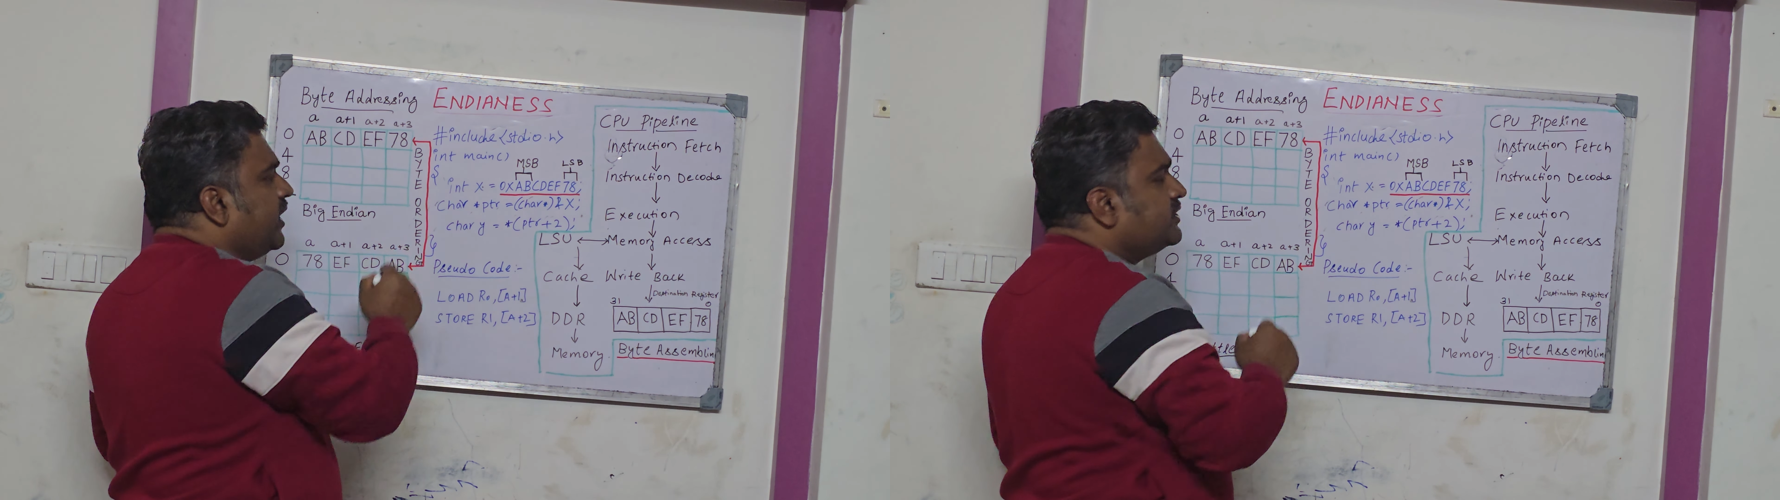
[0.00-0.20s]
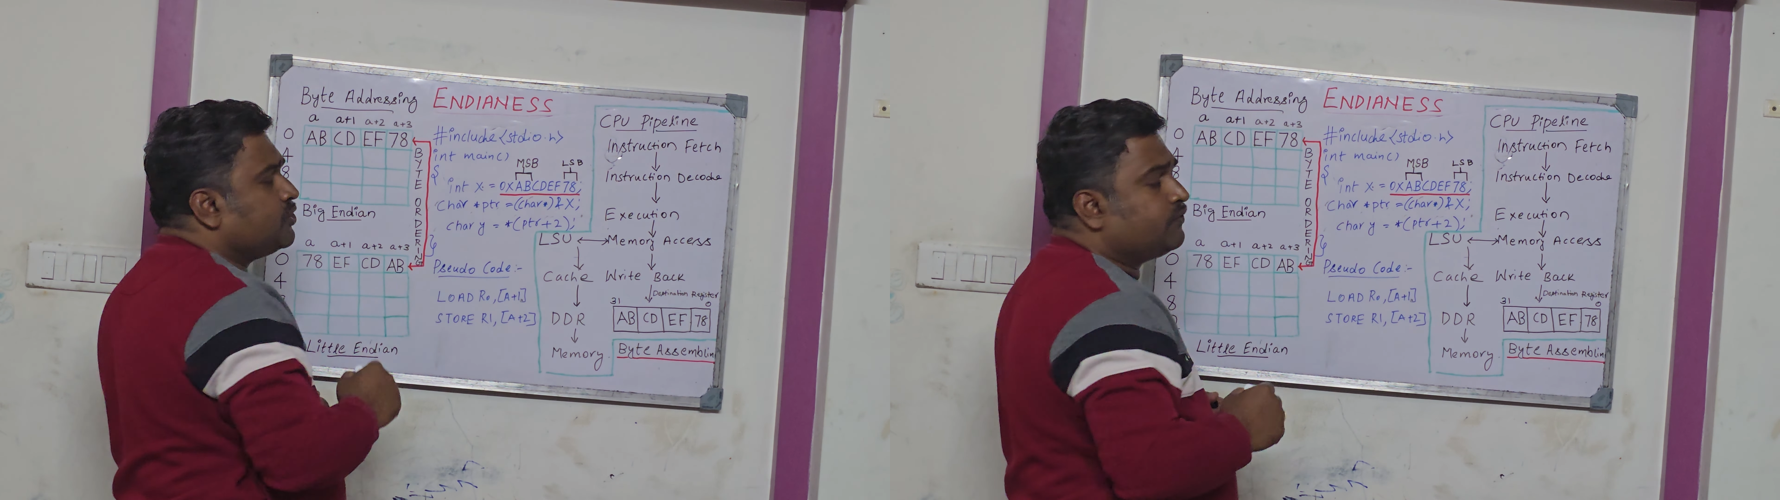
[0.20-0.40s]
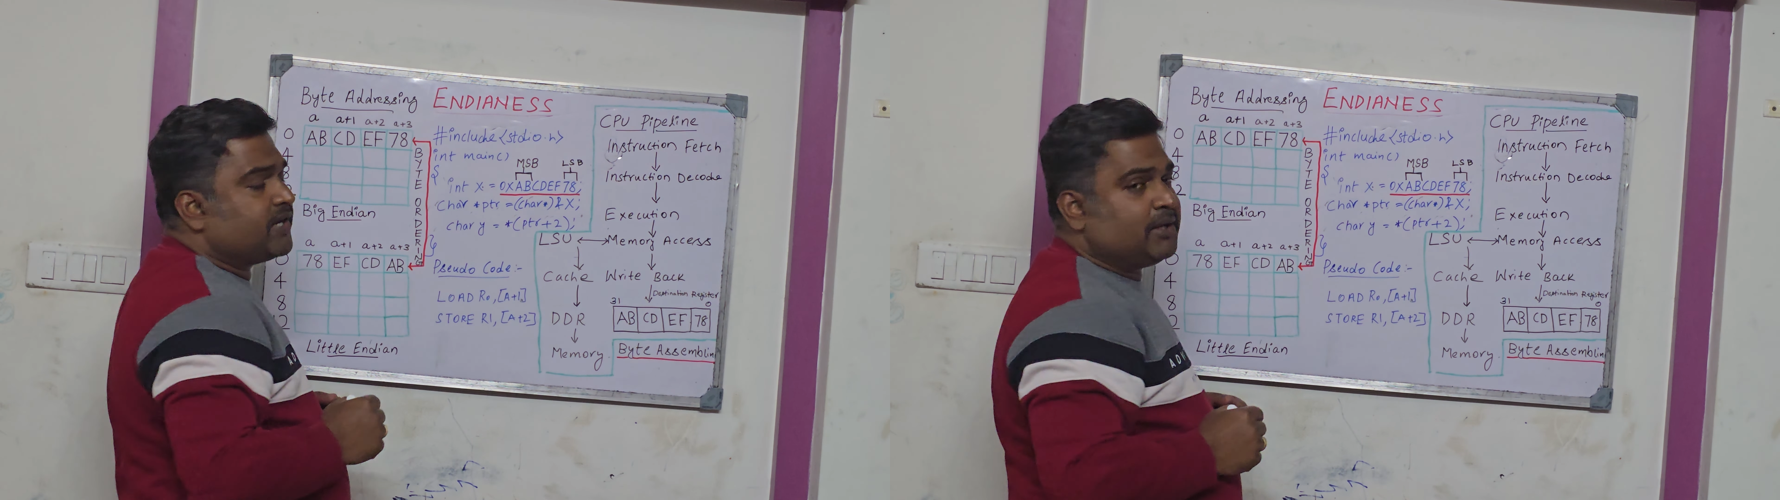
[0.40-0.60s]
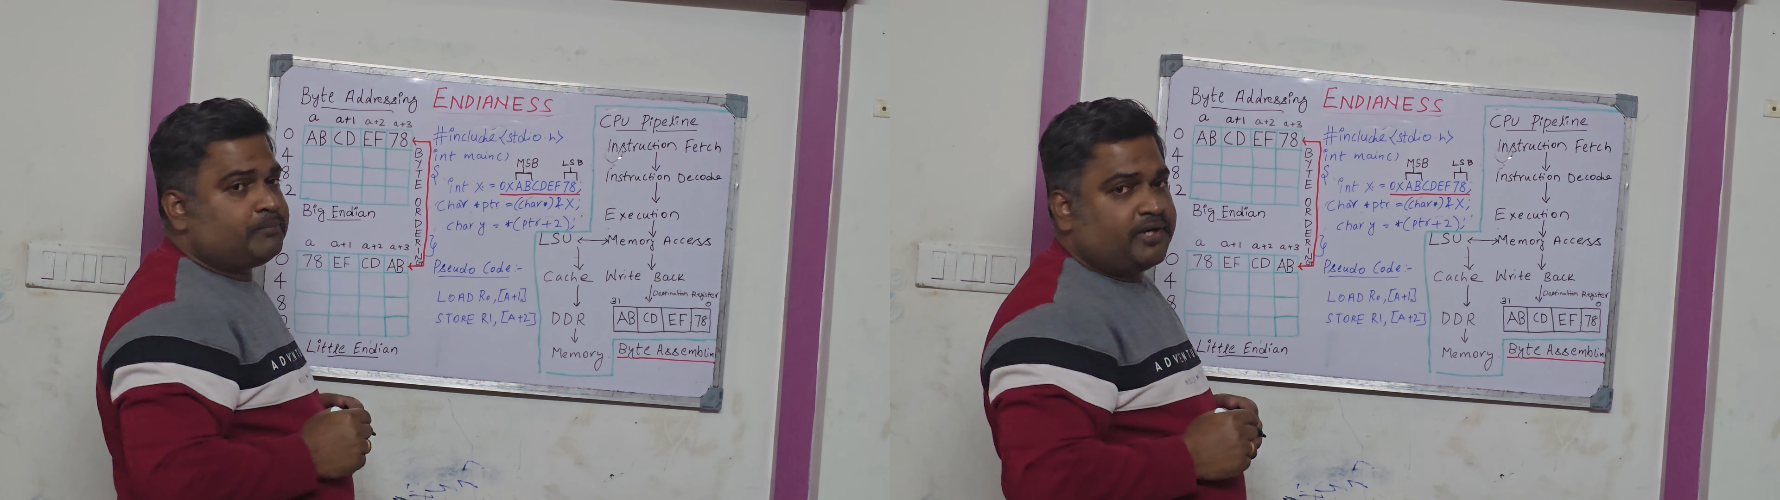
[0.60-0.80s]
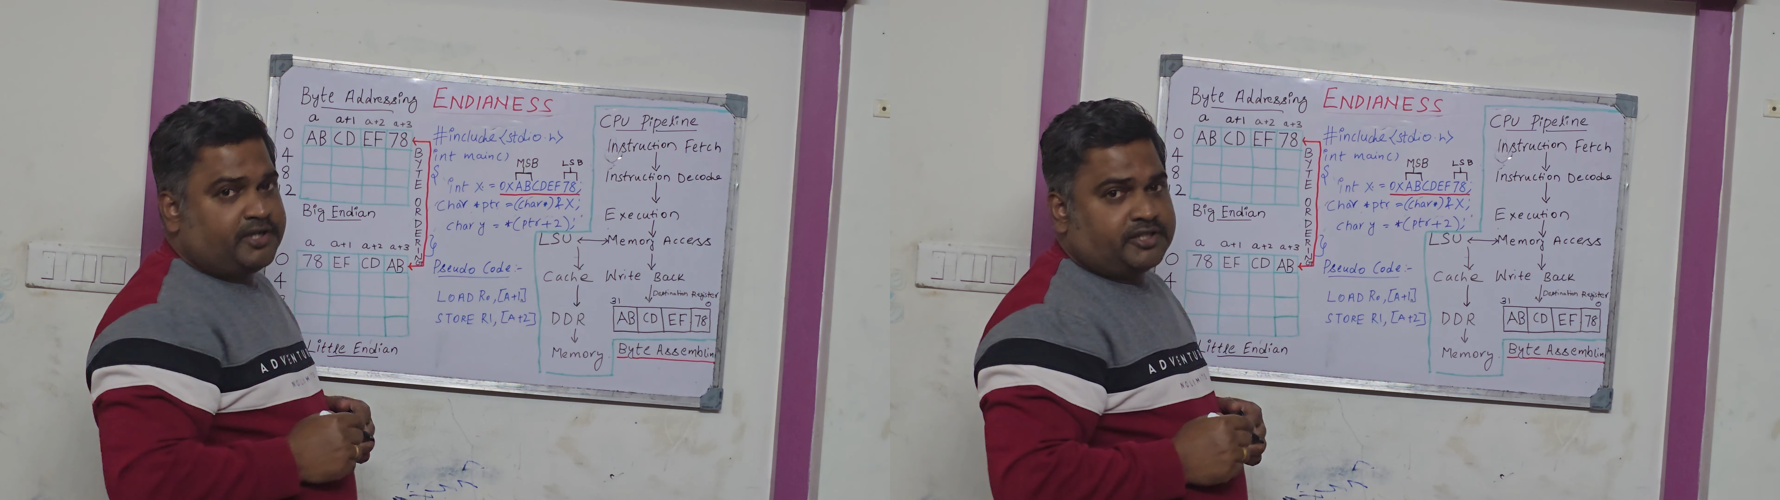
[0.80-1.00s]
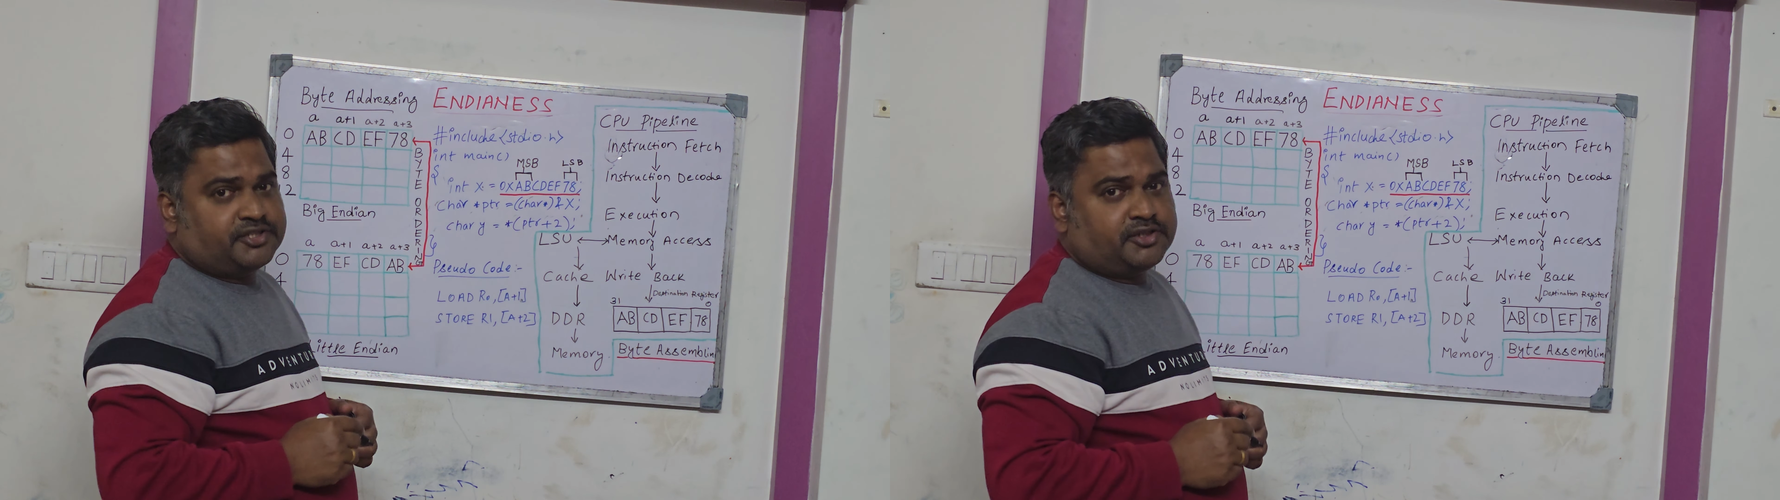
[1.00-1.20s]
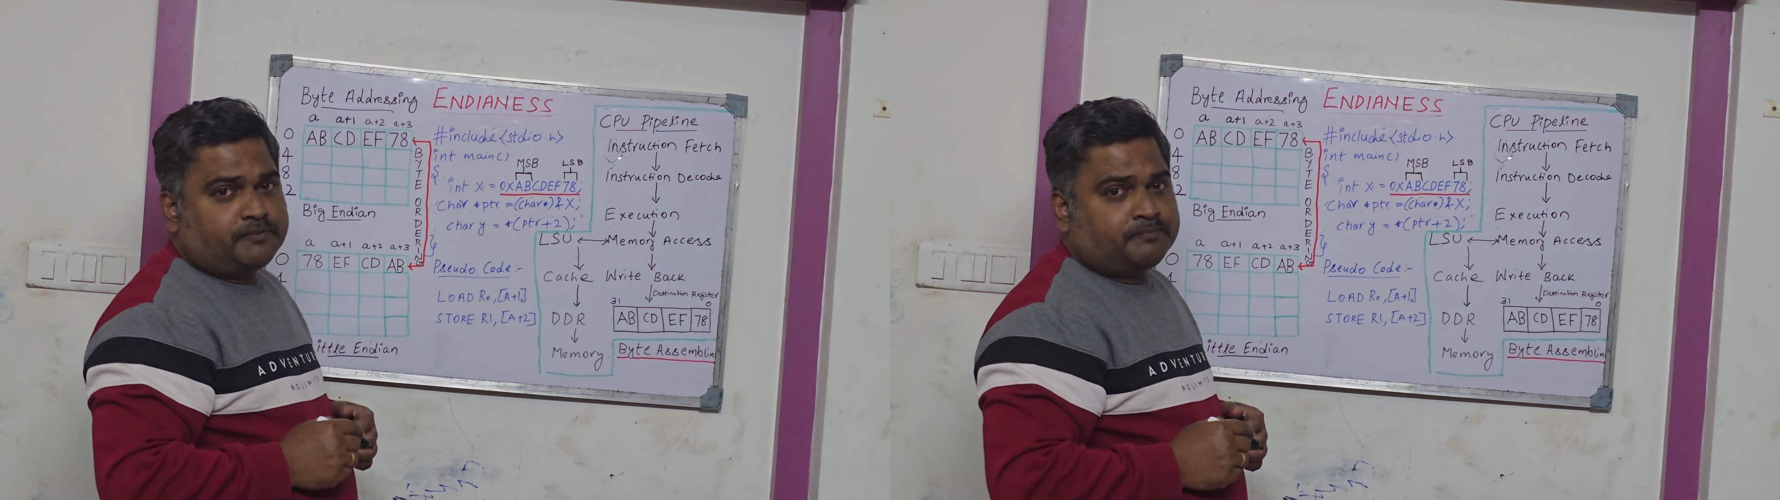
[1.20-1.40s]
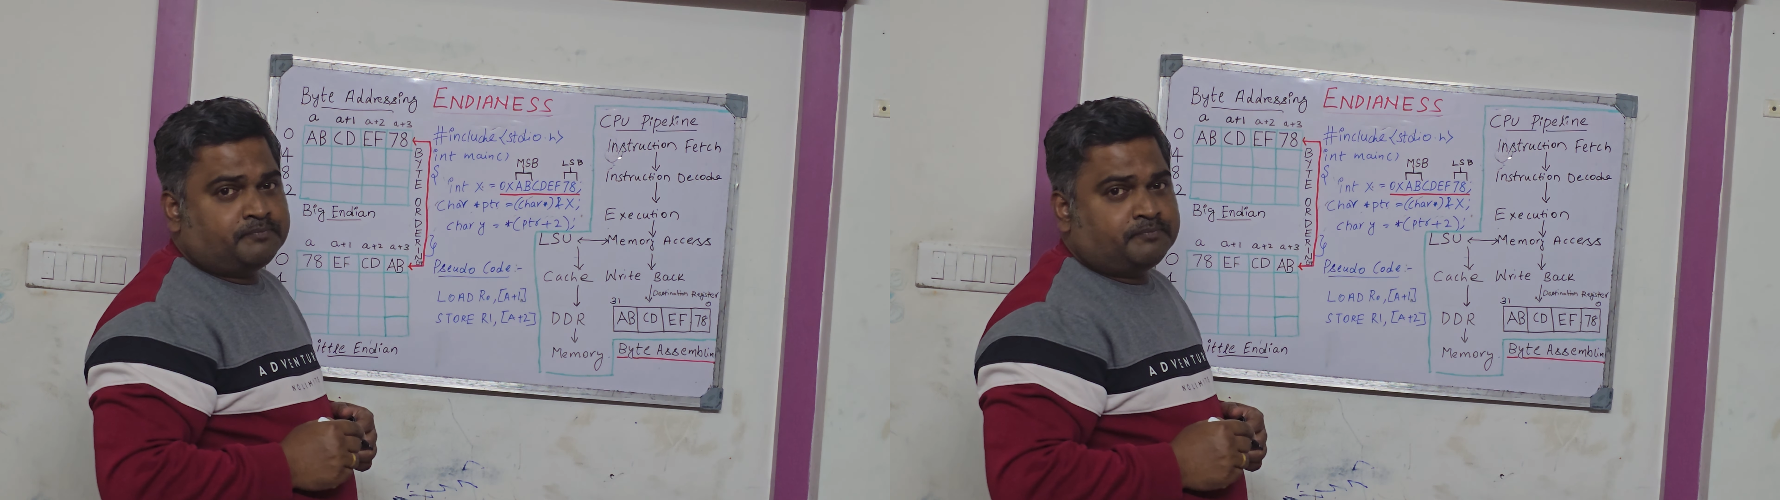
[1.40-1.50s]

x of type integer,